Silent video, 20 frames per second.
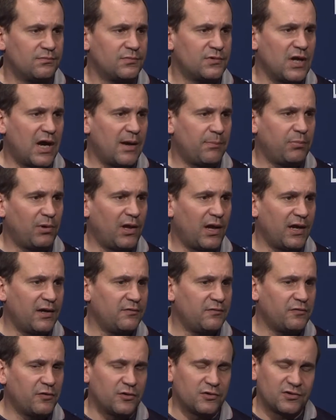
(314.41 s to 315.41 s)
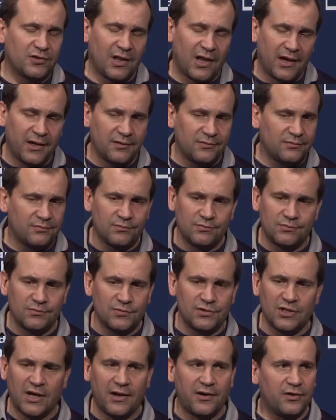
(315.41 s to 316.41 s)
top line, first line
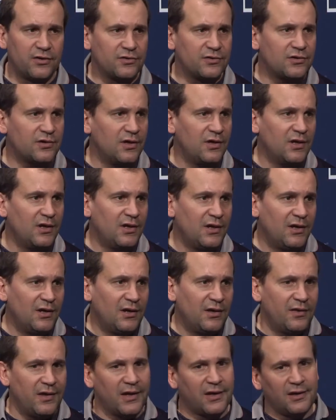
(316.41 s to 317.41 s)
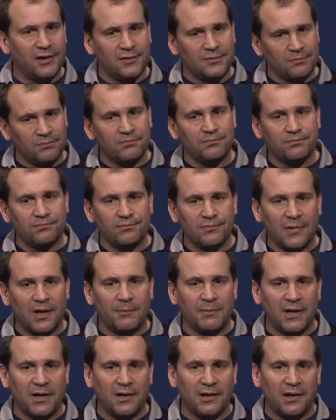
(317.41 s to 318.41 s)
centers that can I
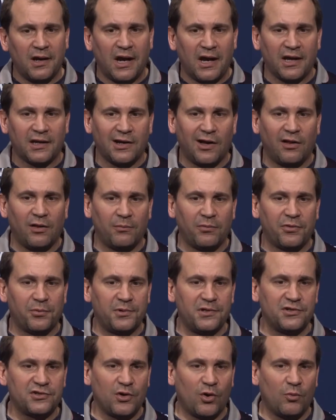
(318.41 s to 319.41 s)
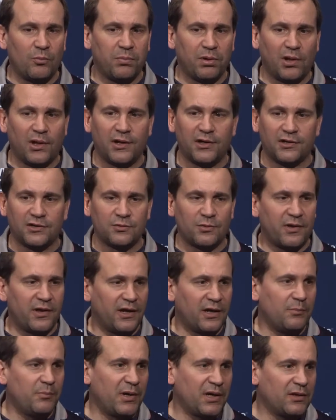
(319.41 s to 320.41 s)
mean, I call them three zone players where
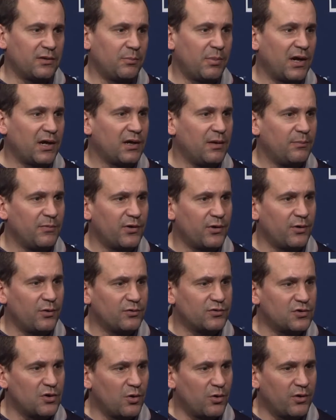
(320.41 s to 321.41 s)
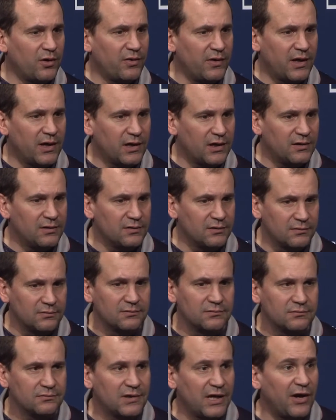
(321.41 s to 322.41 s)
they can pick the puck up in their own zone and they can
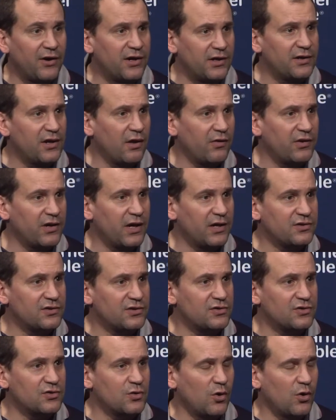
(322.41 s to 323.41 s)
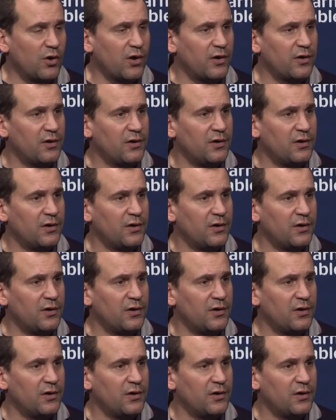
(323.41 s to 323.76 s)
carry it down the ice and score.